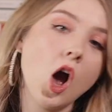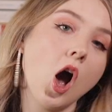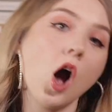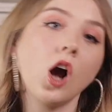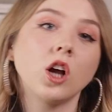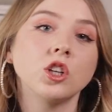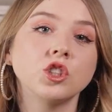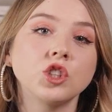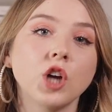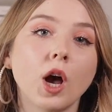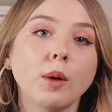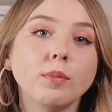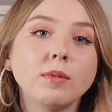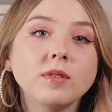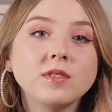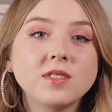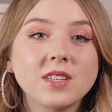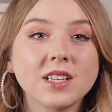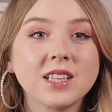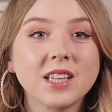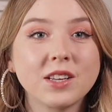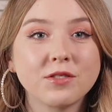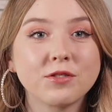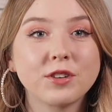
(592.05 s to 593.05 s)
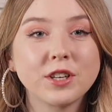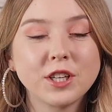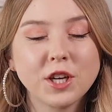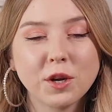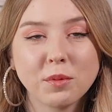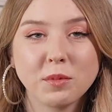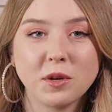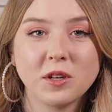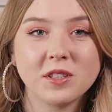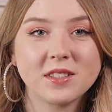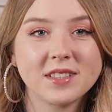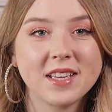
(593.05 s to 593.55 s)
On top of delivering
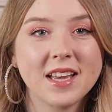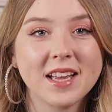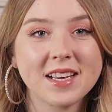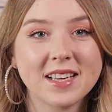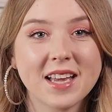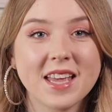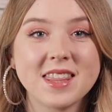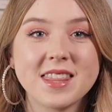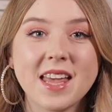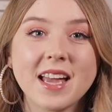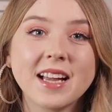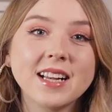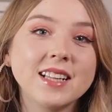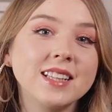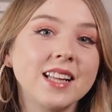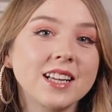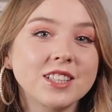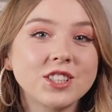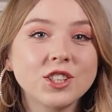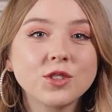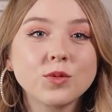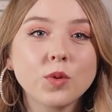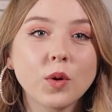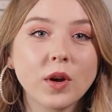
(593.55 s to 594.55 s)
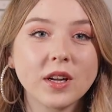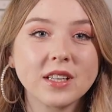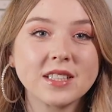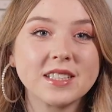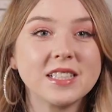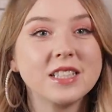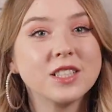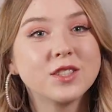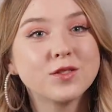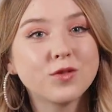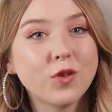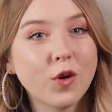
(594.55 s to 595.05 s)
your music, they collect your
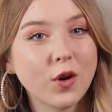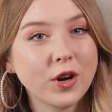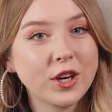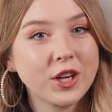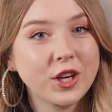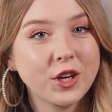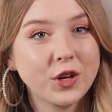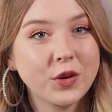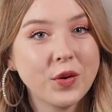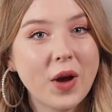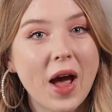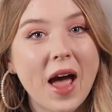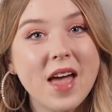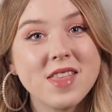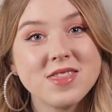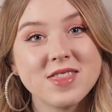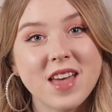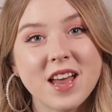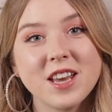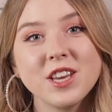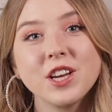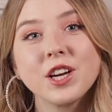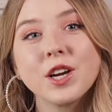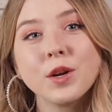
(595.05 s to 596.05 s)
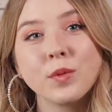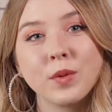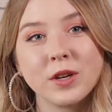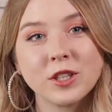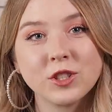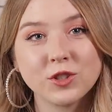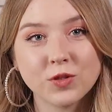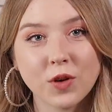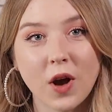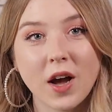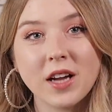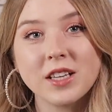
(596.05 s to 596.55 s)
royalties for you, and then you can
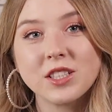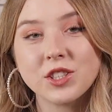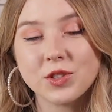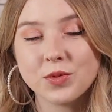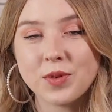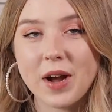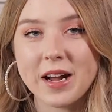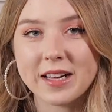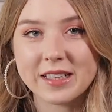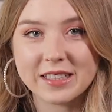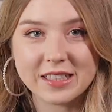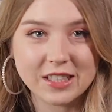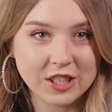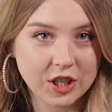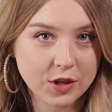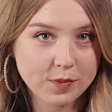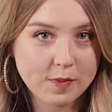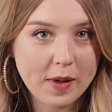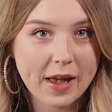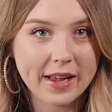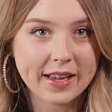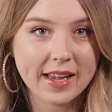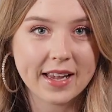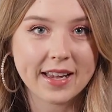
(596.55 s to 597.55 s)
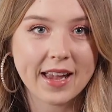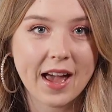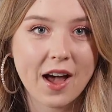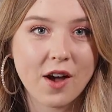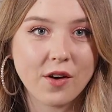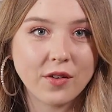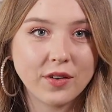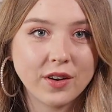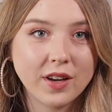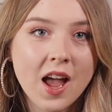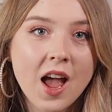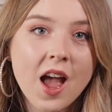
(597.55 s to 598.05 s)
withdraw it directly to your bank
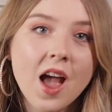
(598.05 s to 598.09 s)
account.